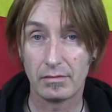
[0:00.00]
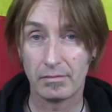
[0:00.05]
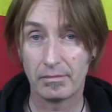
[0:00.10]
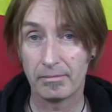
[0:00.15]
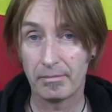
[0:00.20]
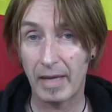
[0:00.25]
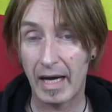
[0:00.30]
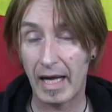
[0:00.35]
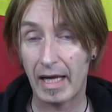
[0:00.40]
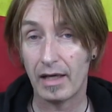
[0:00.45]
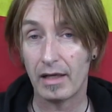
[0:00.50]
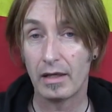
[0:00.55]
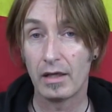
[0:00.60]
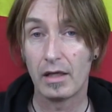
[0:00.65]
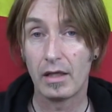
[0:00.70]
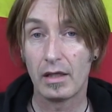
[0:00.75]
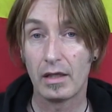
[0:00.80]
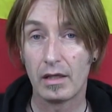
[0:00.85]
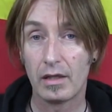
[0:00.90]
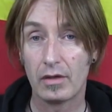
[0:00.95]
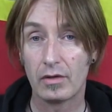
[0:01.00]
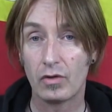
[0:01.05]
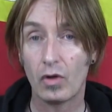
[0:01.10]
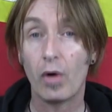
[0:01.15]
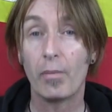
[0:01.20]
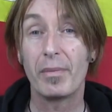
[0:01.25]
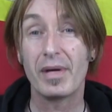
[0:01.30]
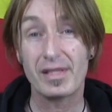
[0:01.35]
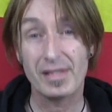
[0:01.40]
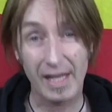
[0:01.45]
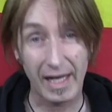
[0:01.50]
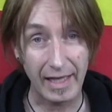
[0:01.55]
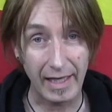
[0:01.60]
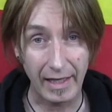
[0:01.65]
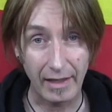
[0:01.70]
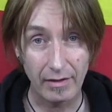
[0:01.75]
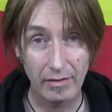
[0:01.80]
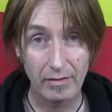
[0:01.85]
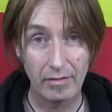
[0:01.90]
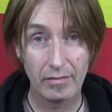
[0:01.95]
mal, not me
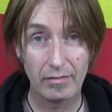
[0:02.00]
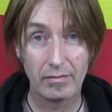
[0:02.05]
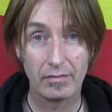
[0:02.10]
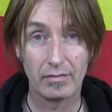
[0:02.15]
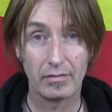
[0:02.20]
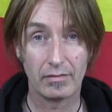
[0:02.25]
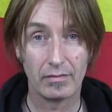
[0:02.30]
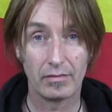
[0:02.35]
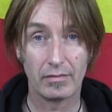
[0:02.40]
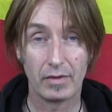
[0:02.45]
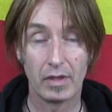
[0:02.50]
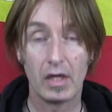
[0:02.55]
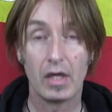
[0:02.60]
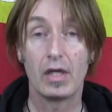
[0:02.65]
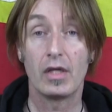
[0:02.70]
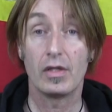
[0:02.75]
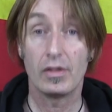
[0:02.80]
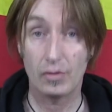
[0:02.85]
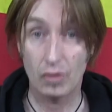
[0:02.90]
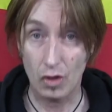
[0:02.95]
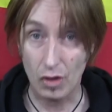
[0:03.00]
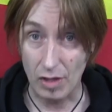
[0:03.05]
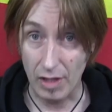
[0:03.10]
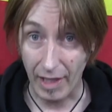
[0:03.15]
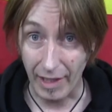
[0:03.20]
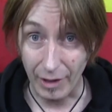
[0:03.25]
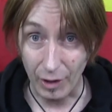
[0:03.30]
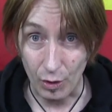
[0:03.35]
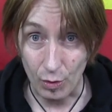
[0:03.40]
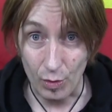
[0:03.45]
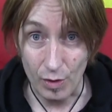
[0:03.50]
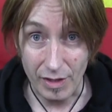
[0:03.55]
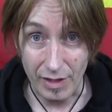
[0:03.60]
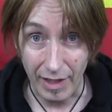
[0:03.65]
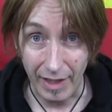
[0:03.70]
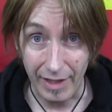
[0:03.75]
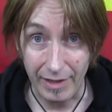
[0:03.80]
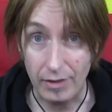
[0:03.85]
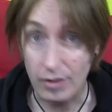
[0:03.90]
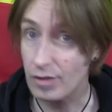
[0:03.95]
sale. Just like
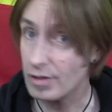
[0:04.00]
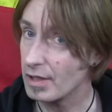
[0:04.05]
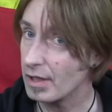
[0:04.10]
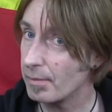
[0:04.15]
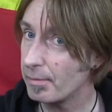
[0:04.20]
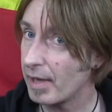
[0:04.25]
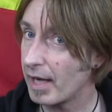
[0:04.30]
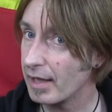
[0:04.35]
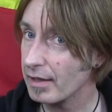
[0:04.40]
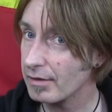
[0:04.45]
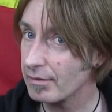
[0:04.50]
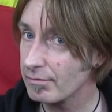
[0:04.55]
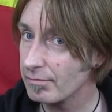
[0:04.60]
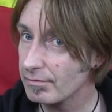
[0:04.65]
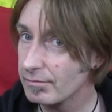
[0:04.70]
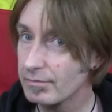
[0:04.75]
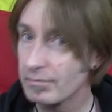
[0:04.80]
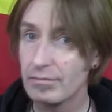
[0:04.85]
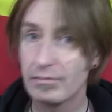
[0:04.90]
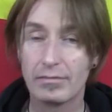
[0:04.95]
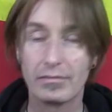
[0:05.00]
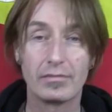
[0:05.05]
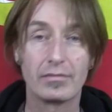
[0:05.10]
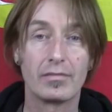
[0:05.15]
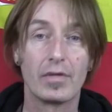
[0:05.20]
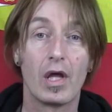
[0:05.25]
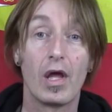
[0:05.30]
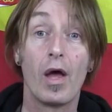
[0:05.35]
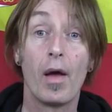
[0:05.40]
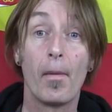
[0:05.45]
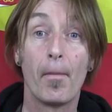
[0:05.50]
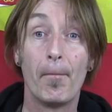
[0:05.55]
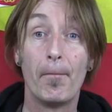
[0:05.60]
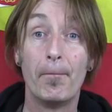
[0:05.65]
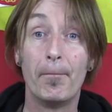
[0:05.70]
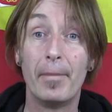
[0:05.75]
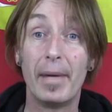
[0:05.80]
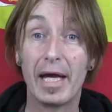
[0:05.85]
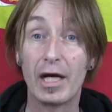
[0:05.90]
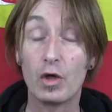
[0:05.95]
gustar, you see the pattern?
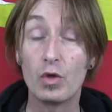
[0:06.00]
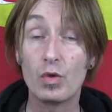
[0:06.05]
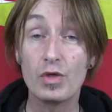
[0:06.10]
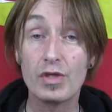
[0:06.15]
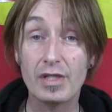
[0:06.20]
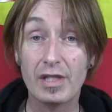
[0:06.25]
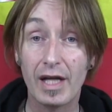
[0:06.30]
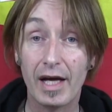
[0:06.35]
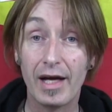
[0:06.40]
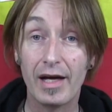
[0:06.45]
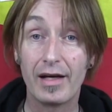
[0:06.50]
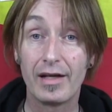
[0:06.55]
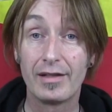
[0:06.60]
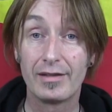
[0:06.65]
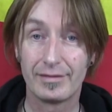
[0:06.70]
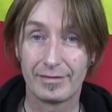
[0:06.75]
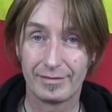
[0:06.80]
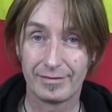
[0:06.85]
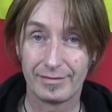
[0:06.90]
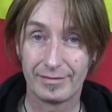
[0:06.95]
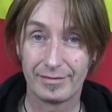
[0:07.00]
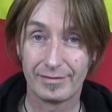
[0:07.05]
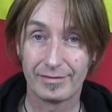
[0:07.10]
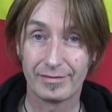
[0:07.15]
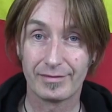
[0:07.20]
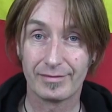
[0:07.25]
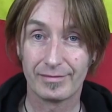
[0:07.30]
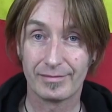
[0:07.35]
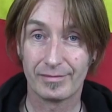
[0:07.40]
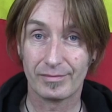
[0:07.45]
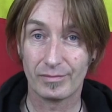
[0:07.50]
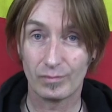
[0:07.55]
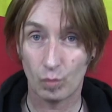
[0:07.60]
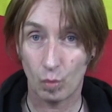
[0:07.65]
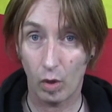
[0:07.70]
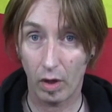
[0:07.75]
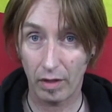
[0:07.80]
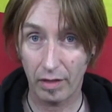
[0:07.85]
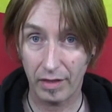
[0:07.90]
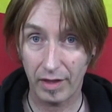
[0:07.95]
Me gusta,
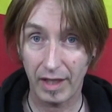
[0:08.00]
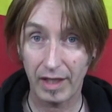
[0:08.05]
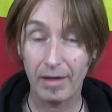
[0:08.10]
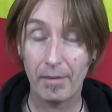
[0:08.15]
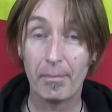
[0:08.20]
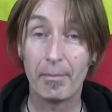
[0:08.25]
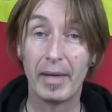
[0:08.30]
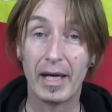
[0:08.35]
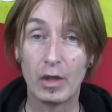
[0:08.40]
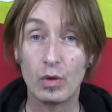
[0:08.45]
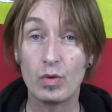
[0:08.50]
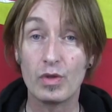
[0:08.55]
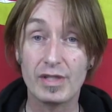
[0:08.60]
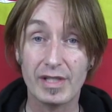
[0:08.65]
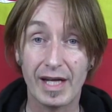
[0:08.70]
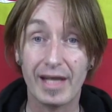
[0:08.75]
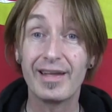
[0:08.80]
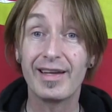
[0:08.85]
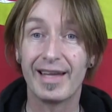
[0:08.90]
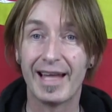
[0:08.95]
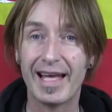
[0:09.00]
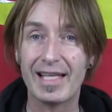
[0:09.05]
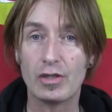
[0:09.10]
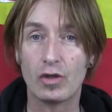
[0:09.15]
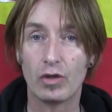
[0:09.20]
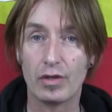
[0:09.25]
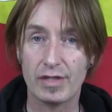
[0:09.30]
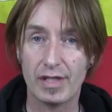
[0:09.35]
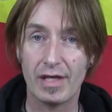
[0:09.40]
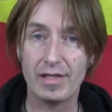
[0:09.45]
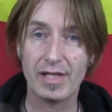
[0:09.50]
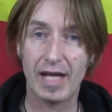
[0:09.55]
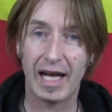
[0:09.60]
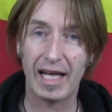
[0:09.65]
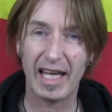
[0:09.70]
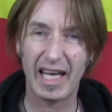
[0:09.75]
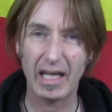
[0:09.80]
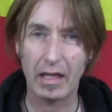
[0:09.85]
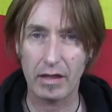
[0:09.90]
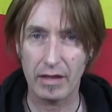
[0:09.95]
one thing. Me gustan las cosas, I
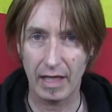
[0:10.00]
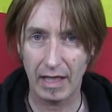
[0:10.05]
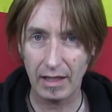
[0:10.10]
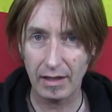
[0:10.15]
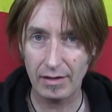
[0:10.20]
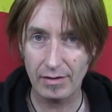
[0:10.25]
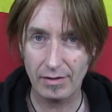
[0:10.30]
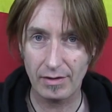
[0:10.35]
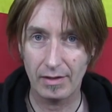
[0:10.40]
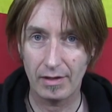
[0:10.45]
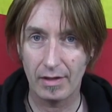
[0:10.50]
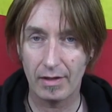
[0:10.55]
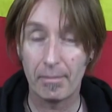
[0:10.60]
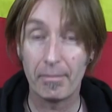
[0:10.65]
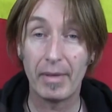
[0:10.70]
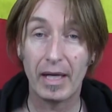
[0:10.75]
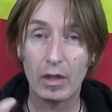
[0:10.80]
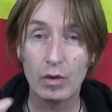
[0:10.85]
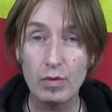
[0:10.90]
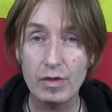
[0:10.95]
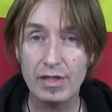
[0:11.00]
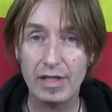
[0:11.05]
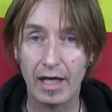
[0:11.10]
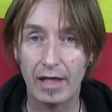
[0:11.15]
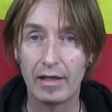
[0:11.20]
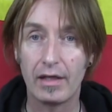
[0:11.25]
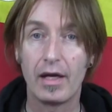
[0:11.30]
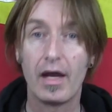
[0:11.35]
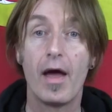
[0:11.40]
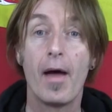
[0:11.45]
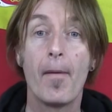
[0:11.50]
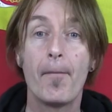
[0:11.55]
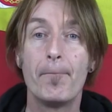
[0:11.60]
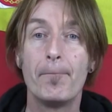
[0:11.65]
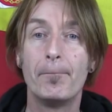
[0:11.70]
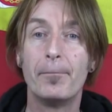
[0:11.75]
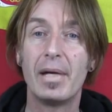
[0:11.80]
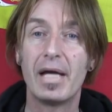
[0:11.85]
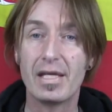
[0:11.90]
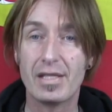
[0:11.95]
like things. Me gustan.
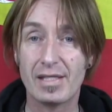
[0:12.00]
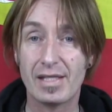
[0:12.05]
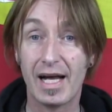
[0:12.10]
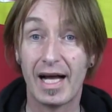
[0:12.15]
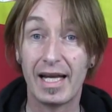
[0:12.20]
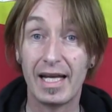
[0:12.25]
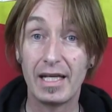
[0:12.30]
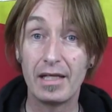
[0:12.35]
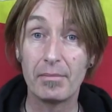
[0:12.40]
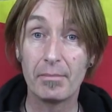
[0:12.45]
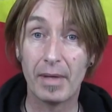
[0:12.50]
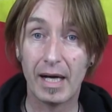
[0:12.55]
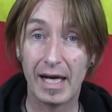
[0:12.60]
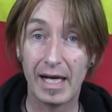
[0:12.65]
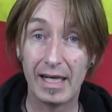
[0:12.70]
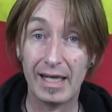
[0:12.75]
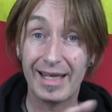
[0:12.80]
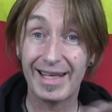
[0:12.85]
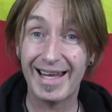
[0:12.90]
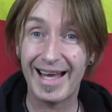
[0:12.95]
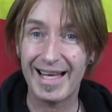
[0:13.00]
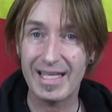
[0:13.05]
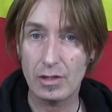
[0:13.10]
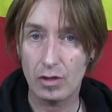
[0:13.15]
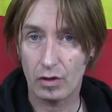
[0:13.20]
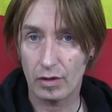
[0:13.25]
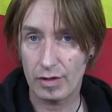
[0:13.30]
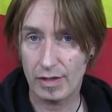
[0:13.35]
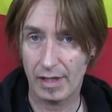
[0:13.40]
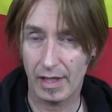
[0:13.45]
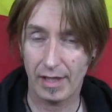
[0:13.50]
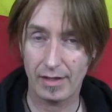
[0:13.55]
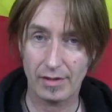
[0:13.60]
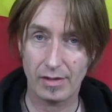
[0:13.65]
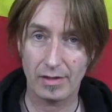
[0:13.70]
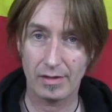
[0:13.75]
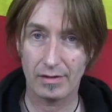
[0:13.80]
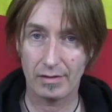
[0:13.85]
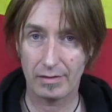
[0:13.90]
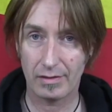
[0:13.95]
Me salen mal las
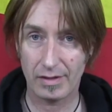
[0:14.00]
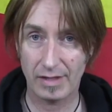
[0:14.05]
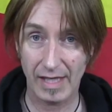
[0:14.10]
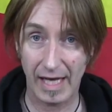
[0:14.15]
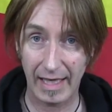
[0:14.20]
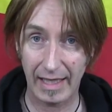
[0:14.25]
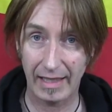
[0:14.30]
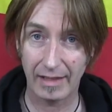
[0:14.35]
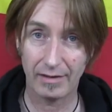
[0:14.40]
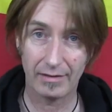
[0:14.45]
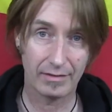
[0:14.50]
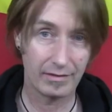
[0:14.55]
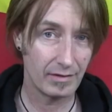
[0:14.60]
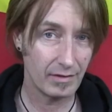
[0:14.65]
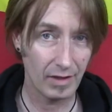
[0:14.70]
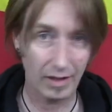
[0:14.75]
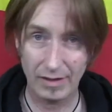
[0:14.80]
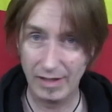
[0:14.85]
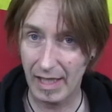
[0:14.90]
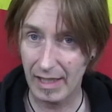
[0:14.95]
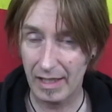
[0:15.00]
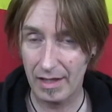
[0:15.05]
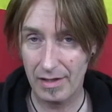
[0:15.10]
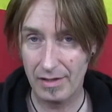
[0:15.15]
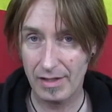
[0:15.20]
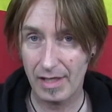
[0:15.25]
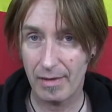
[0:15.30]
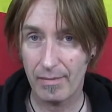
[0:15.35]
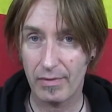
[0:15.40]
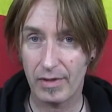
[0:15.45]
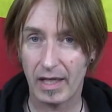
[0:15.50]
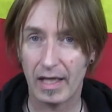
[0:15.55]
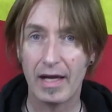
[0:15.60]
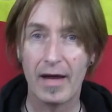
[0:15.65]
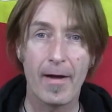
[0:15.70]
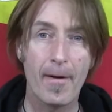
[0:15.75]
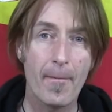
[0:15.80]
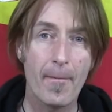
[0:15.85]
cosas, salen. Exactly the same thing.